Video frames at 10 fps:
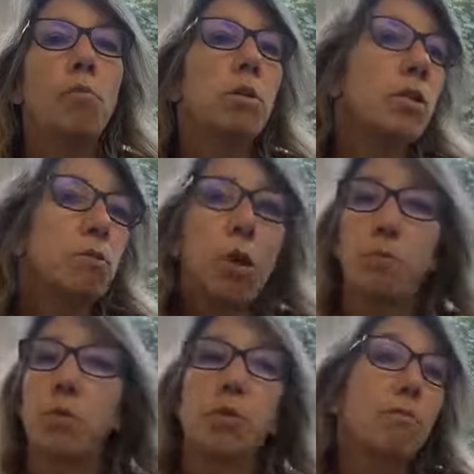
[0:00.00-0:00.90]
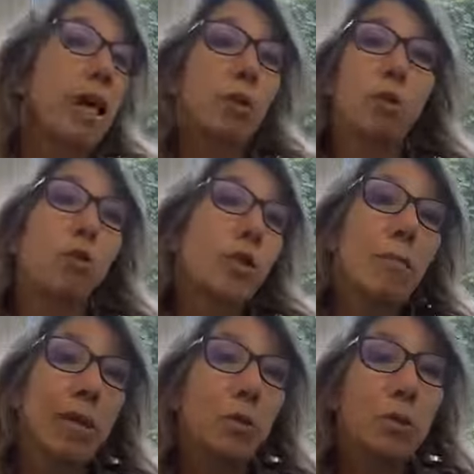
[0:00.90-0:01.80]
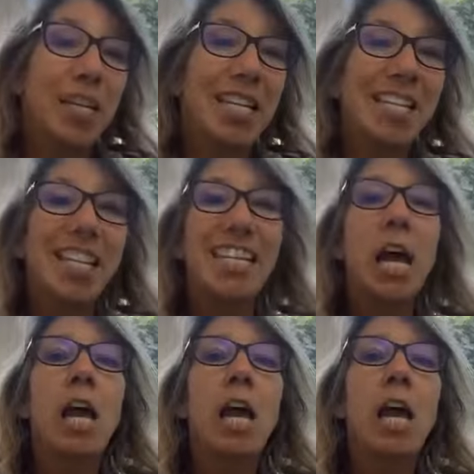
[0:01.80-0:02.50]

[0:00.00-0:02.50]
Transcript: is perhaps, I don't know, somebody who needs it,